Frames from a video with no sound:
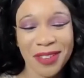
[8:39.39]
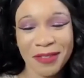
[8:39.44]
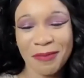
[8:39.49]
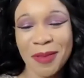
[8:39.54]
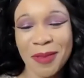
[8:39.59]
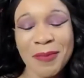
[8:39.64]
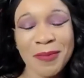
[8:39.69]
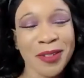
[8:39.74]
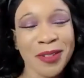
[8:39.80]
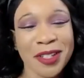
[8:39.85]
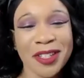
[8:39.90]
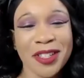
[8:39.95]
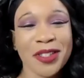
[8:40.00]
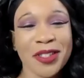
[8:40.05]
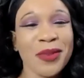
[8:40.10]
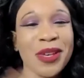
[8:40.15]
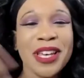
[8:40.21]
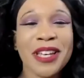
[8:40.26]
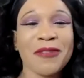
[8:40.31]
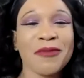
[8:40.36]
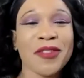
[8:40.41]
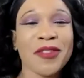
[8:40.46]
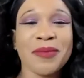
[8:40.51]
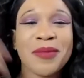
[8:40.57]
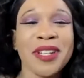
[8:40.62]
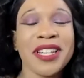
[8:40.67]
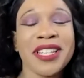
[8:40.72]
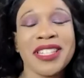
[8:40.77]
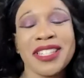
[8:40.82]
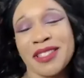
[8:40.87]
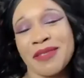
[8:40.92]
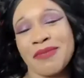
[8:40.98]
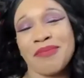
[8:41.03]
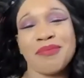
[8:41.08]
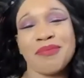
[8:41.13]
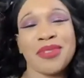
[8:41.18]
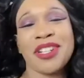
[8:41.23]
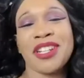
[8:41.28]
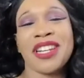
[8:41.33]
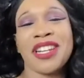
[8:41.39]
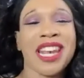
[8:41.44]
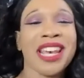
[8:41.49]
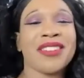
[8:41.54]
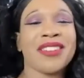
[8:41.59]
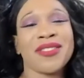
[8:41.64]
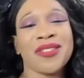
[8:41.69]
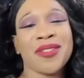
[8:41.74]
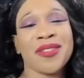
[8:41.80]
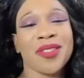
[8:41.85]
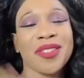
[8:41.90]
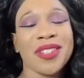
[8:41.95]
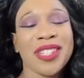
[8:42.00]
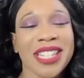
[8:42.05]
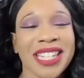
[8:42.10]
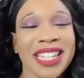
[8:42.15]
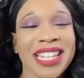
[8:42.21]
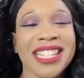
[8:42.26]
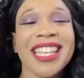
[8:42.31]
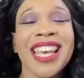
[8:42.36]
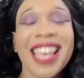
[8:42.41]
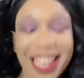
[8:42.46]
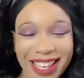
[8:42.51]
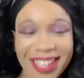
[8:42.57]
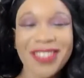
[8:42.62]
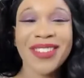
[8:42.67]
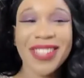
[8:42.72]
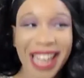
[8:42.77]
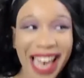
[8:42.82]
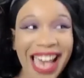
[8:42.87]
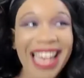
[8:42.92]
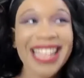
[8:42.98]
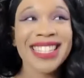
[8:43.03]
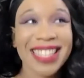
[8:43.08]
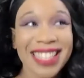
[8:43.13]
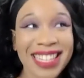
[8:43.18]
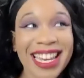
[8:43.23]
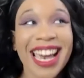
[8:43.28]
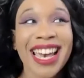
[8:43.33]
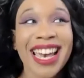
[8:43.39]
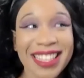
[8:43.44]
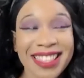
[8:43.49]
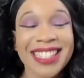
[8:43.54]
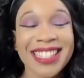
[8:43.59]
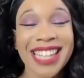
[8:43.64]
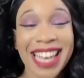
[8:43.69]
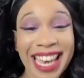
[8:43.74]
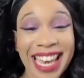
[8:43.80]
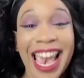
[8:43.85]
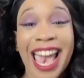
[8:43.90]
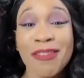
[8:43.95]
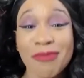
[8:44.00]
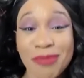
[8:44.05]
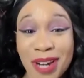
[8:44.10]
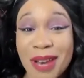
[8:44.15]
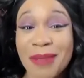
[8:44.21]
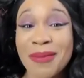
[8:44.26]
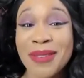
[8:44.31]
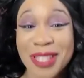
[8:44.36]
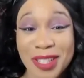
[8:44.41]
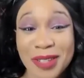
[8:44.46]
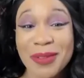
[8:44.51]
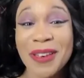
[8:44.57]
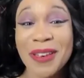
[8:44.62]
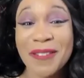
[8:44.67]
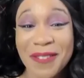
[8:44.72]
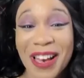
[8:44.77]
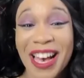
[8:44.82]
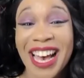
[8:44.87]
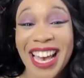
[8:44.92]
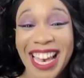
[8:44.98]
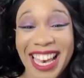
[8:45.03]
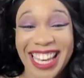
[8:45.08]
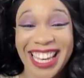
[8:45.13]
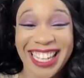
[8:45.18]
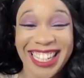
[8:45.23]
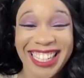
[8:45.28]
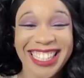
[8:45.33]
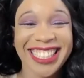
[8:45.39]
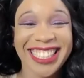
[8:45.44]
people are swinging from hooks and putting nails through their titties, you can ask the guy on the date. I promise it'll be fine.